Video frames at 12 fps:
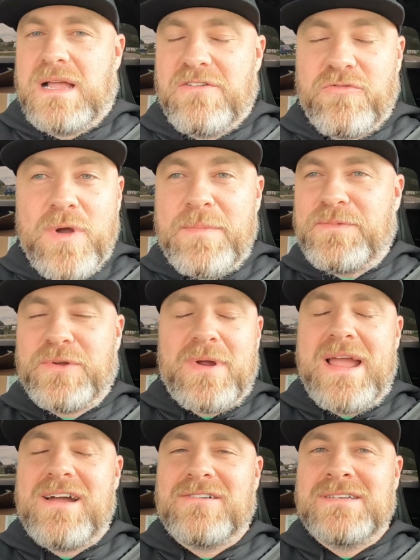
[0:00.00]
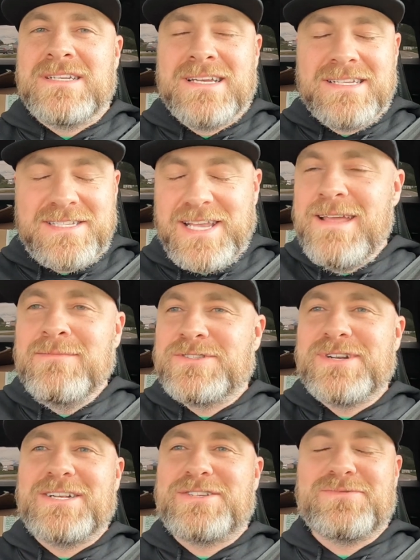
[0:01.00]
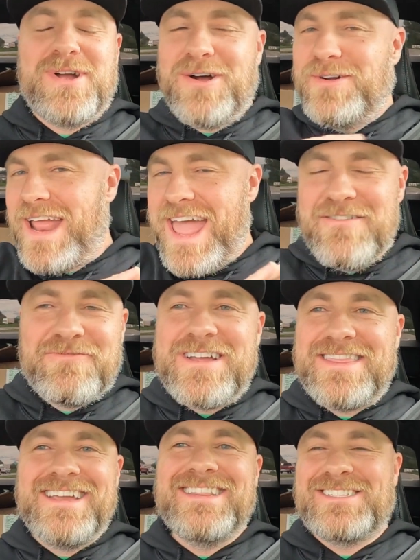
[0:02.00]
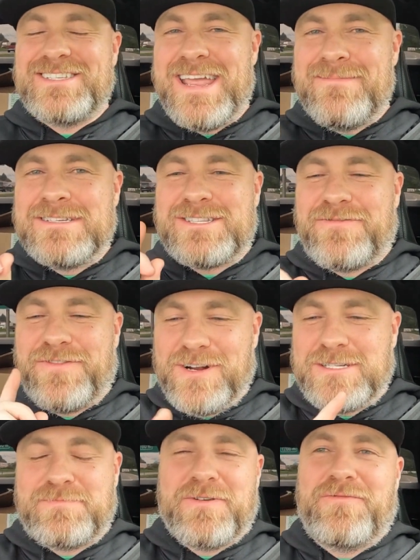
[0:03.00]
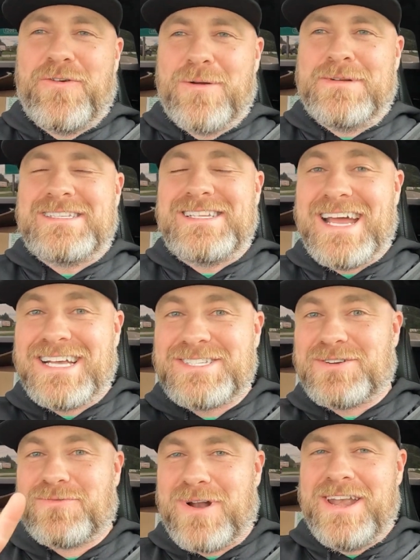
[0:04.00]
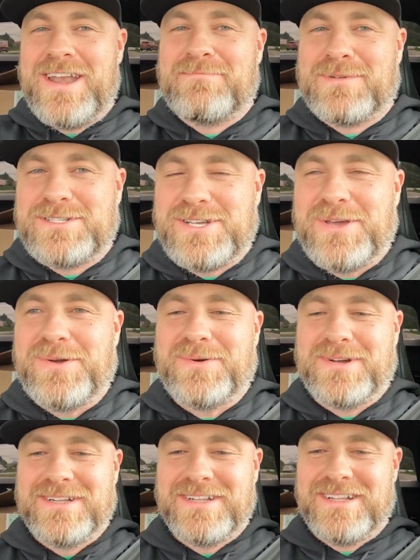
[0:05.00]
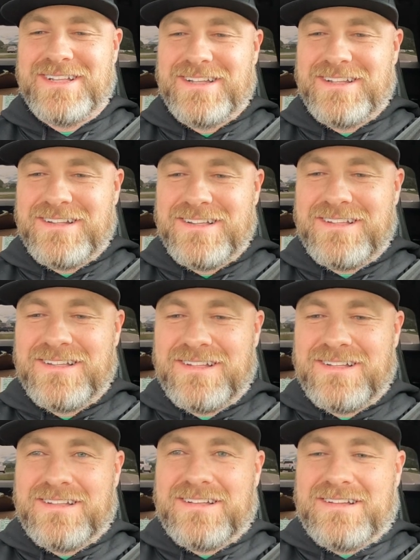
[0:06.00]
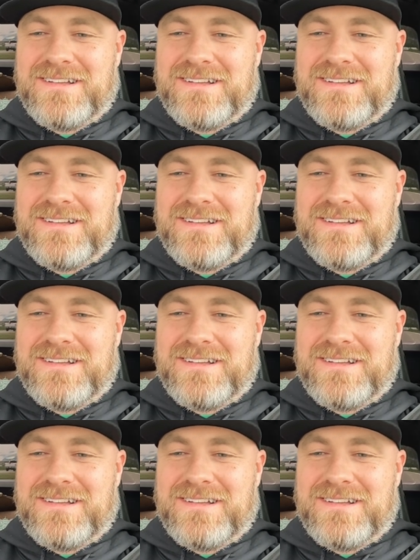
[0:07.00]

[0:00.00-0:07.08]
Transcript: I've whipped around, same stretch of road, everything the same as the first performance test, run number two.